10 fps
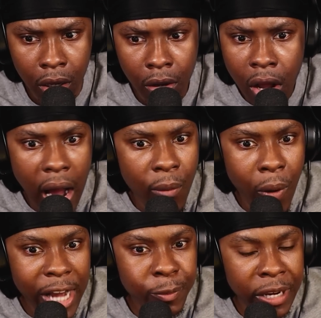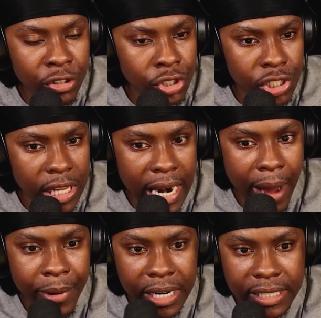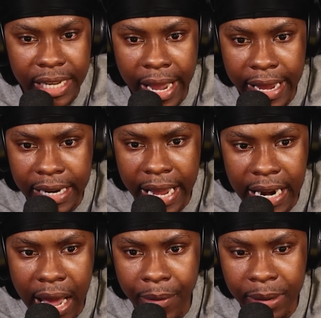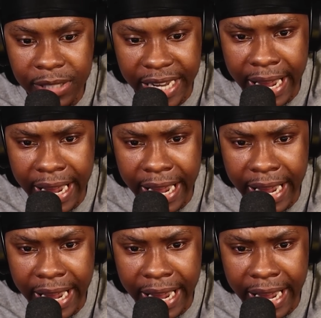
And why is Pikachu just allowing him to hit